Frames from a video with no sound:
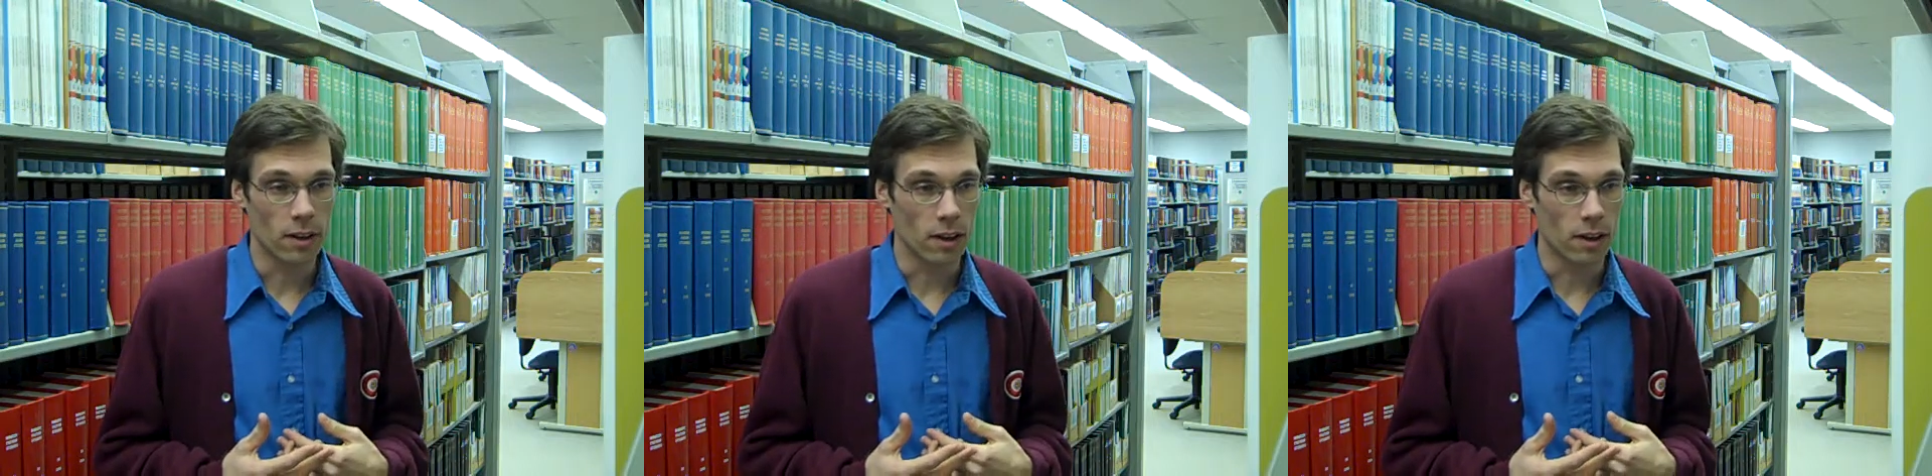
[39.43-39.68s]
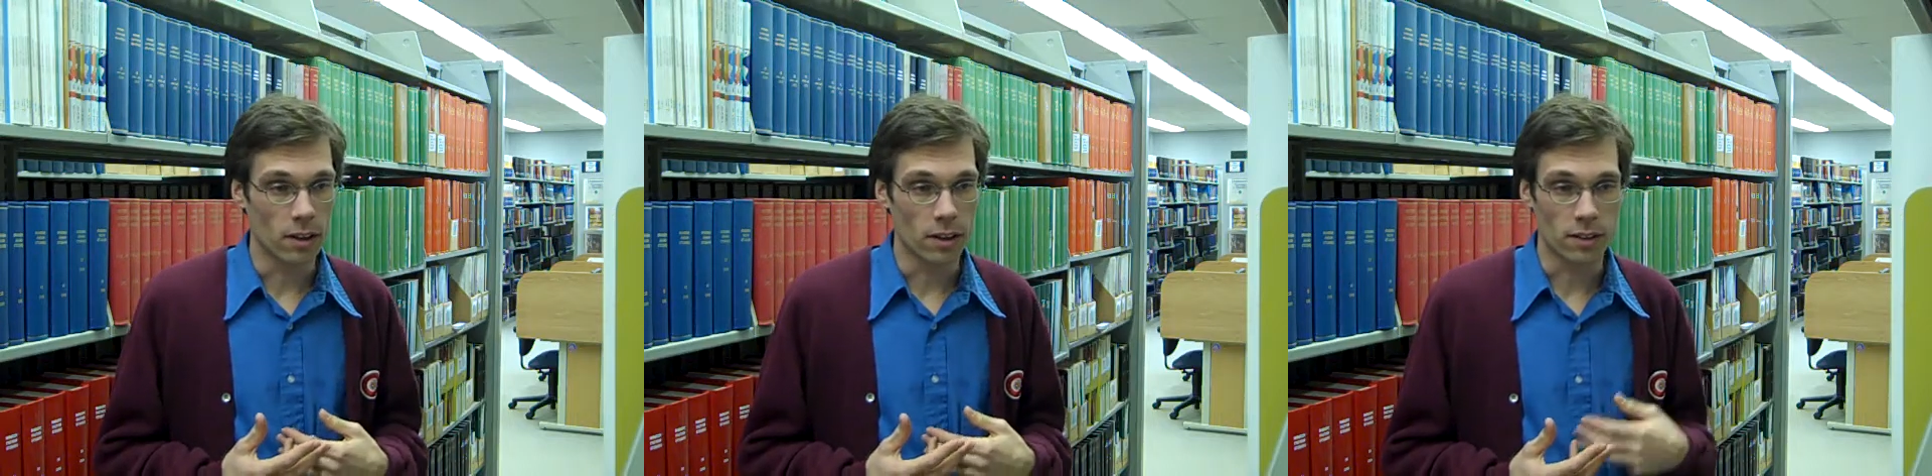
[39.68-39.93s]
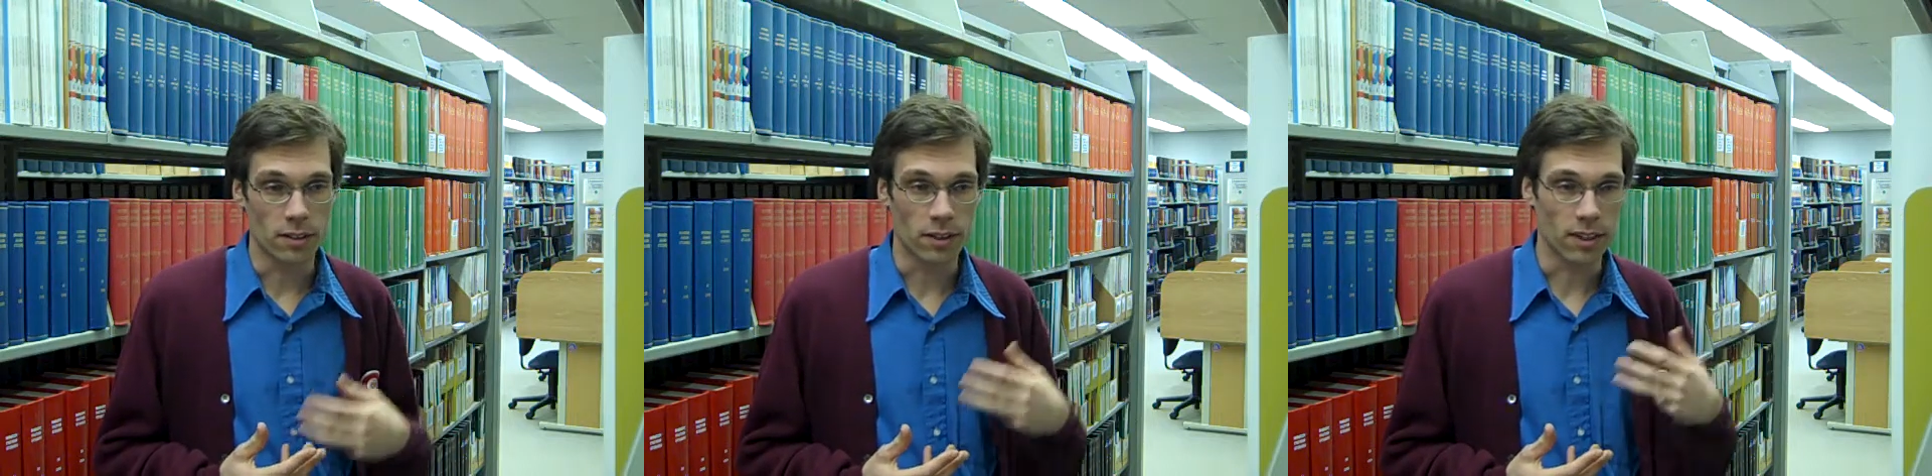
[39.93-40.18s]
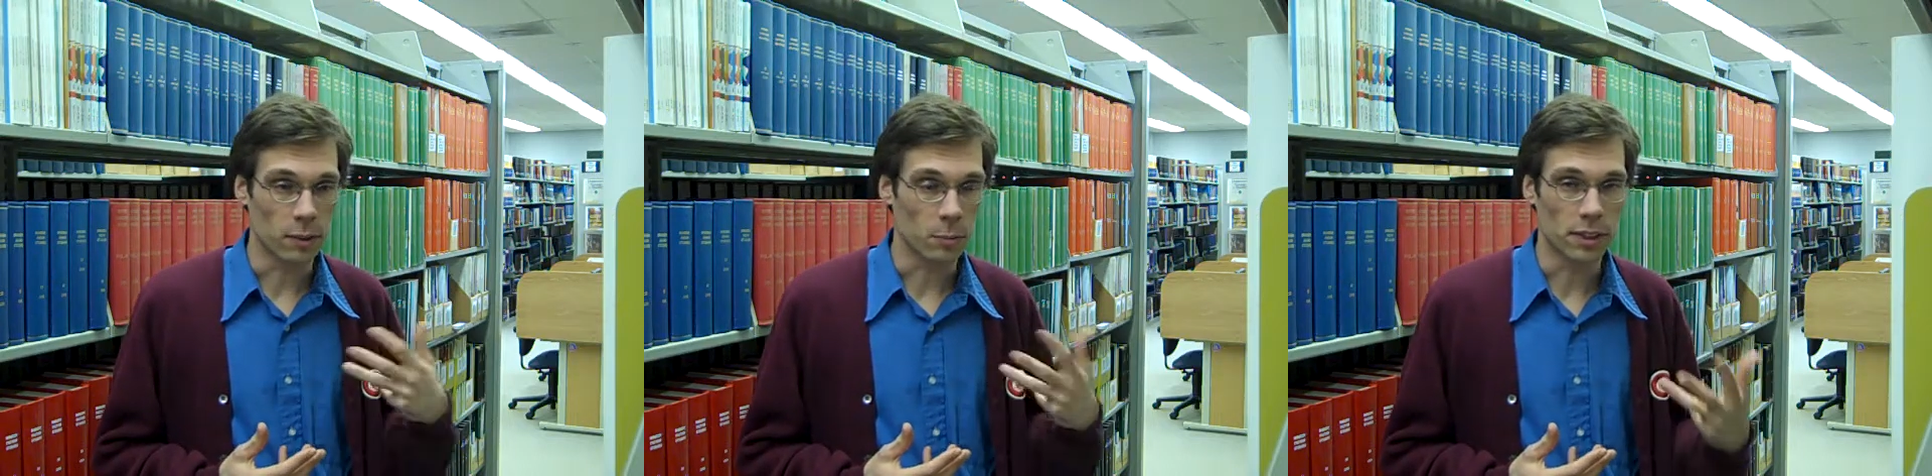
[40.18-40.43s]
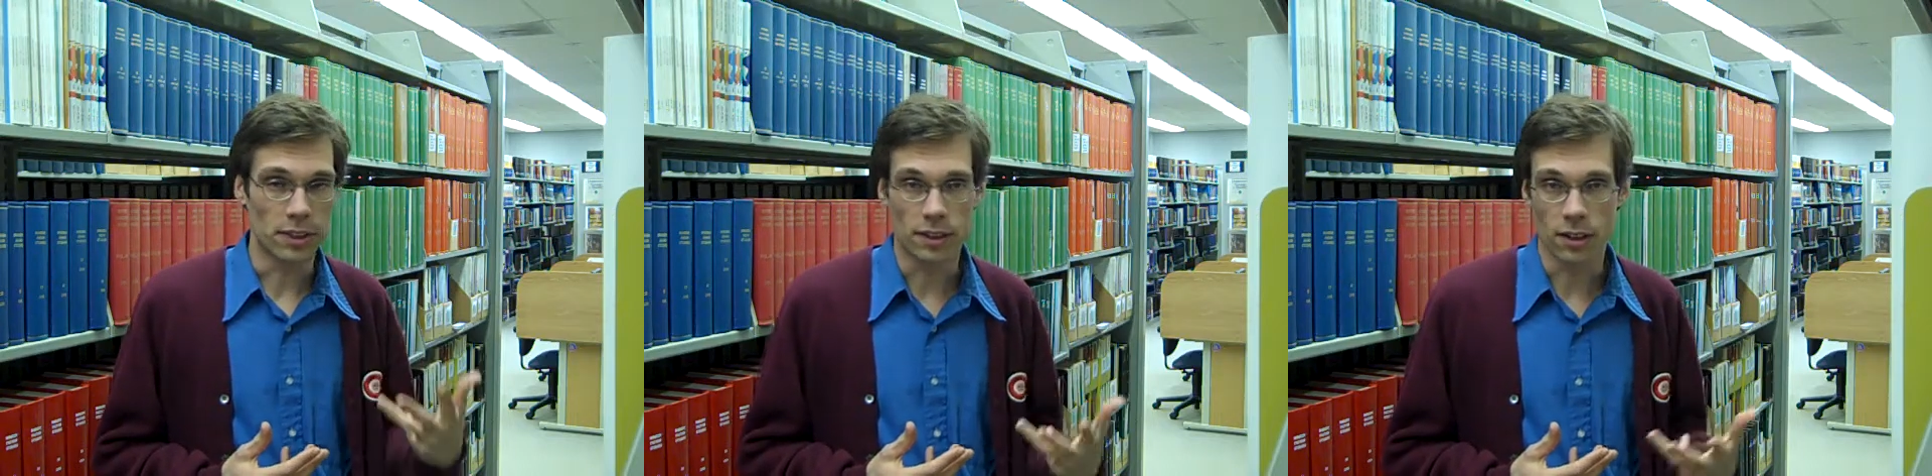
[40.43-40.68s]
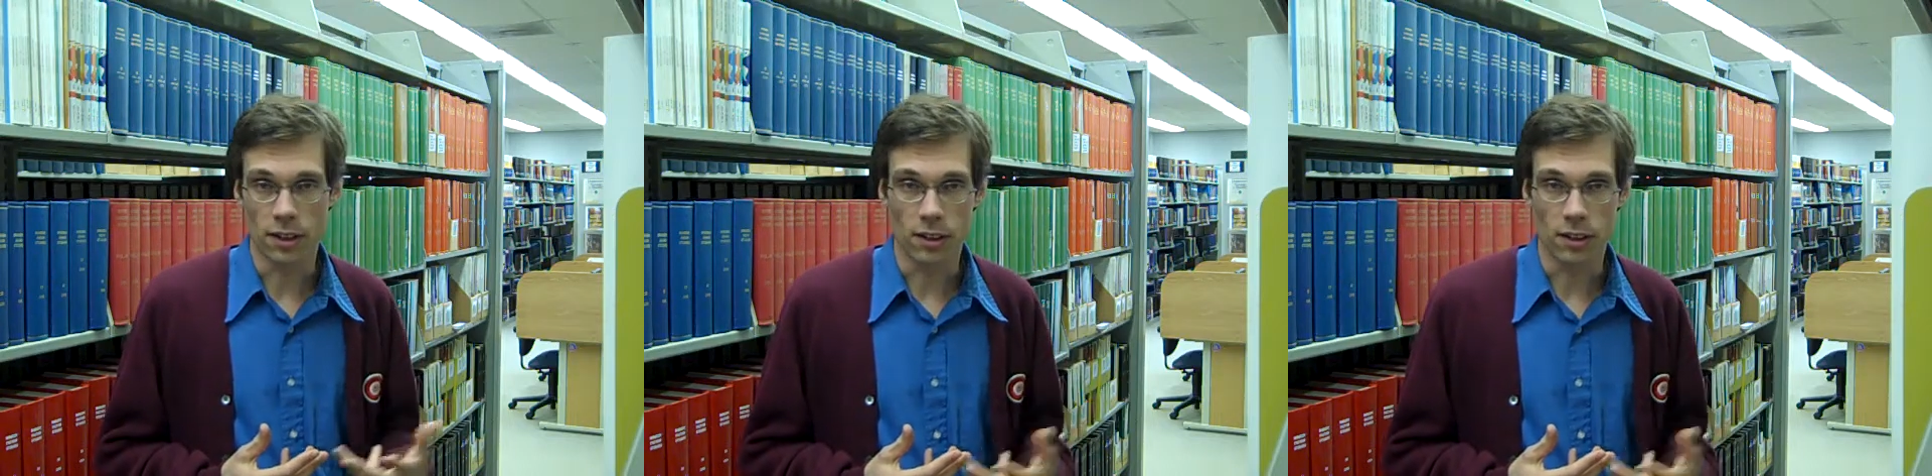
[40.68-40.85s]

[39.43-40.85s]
uh, encyclopedia